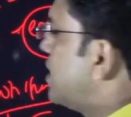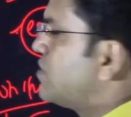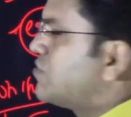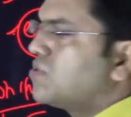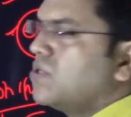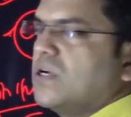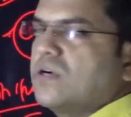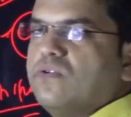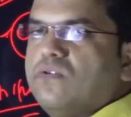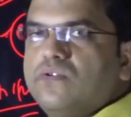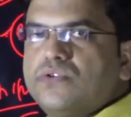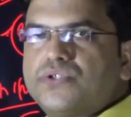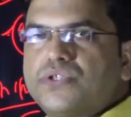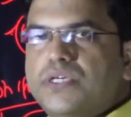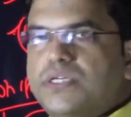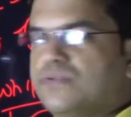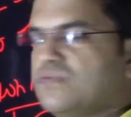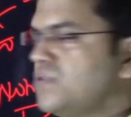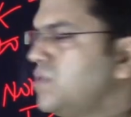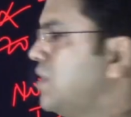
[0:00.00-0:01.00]
an extra
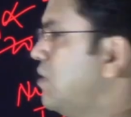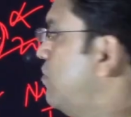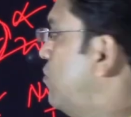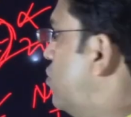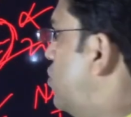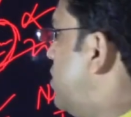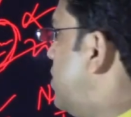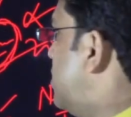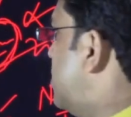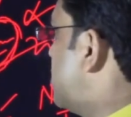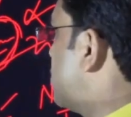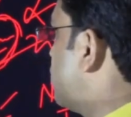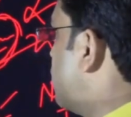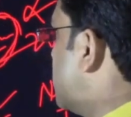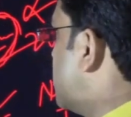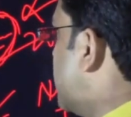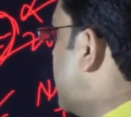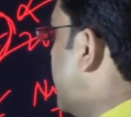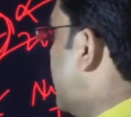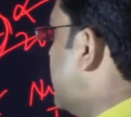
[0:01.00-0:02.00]
constitutional body, this
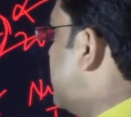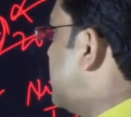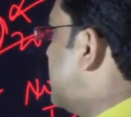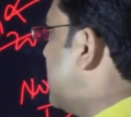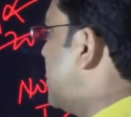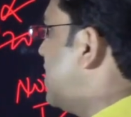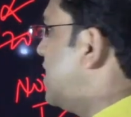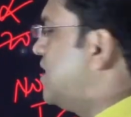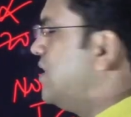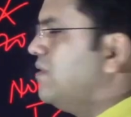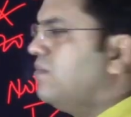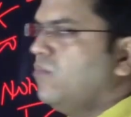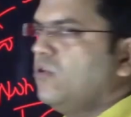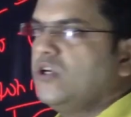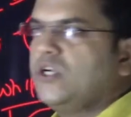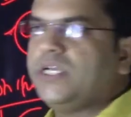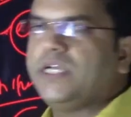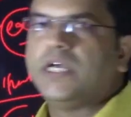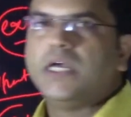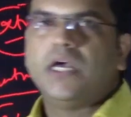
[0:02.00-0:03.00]
was an executive
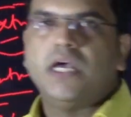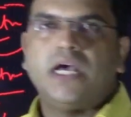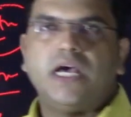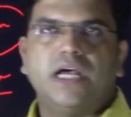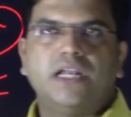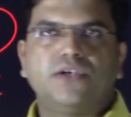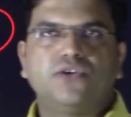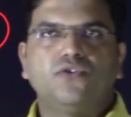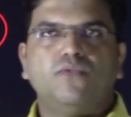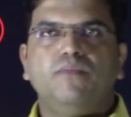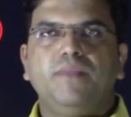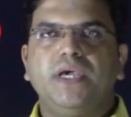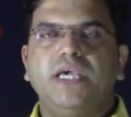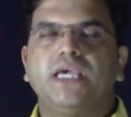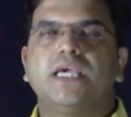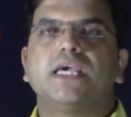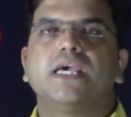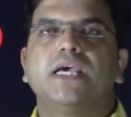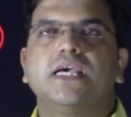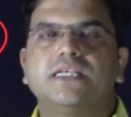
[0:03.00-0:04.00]
body, and to
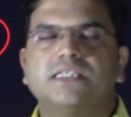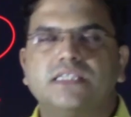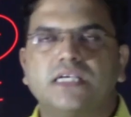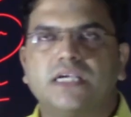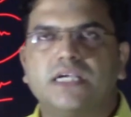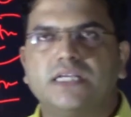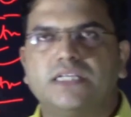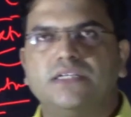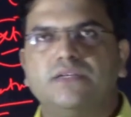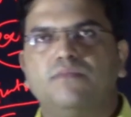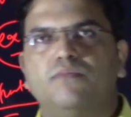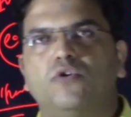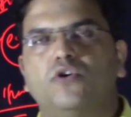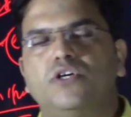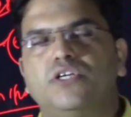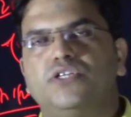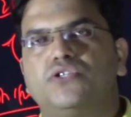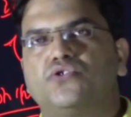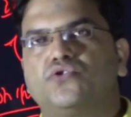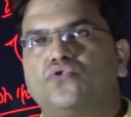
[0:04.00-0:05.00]
make executive
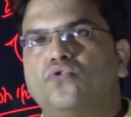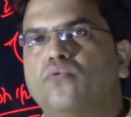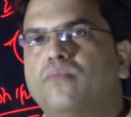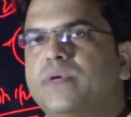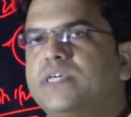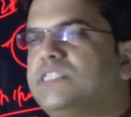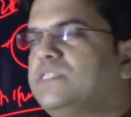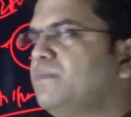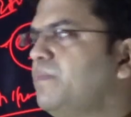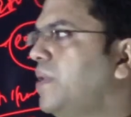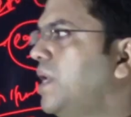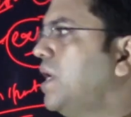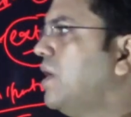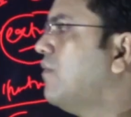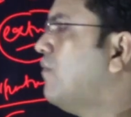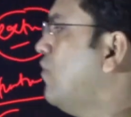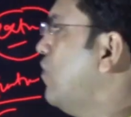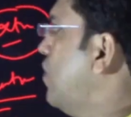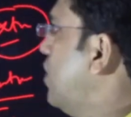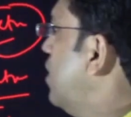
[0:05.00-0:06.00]
body so much
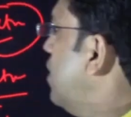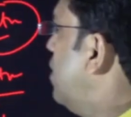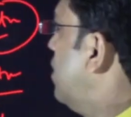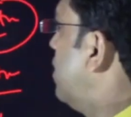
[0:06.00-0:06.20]
powerful,